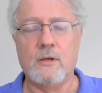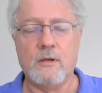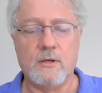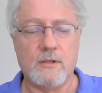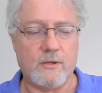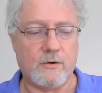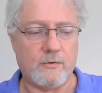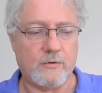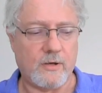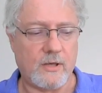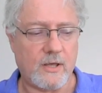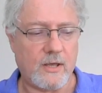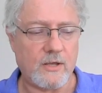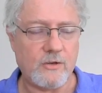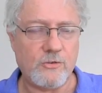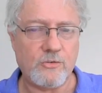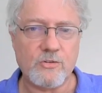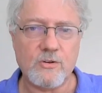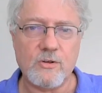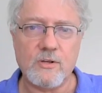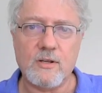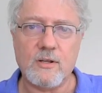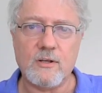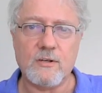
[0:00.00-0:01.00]
There are
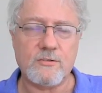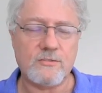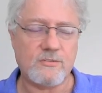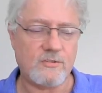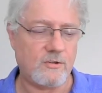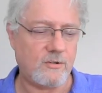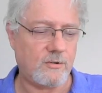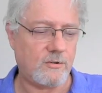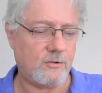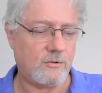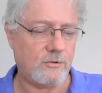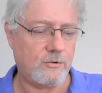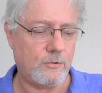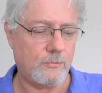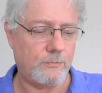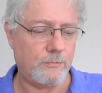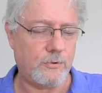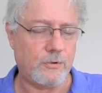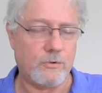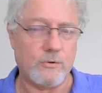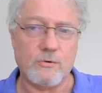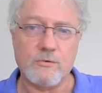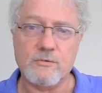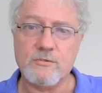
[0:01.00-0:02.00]
engineers sitting on your
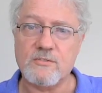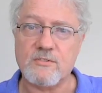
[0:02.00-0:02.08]
pews,